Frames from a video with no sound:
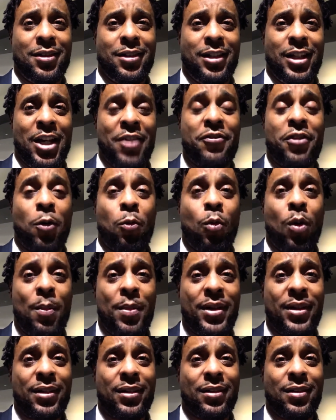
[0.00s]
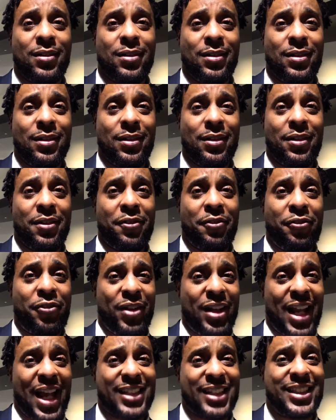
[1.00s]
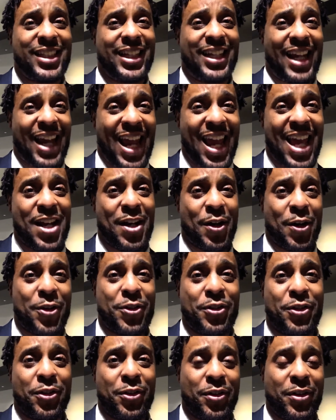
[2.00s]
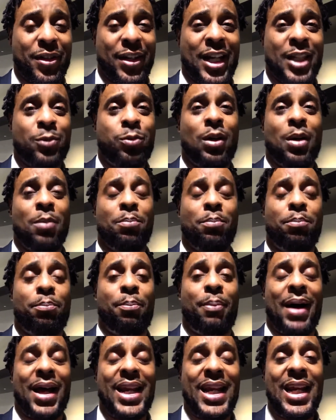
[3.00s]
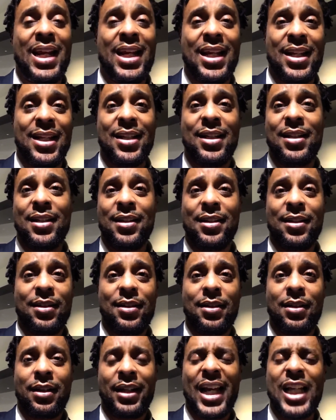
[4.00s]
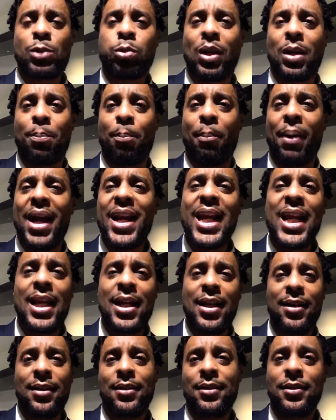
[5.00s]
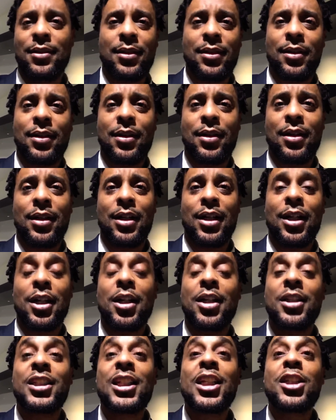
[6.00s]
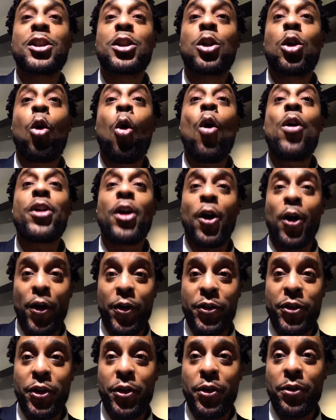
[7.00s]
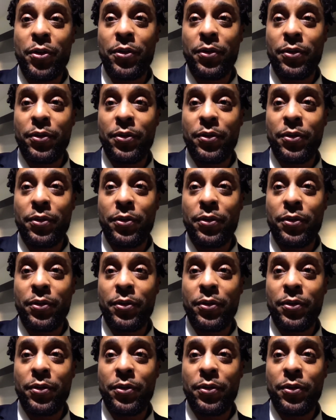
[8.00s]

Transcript: If a woman feel like she can hurt you, guess what, buddy? Guess what, buddy? She's going to hurt you.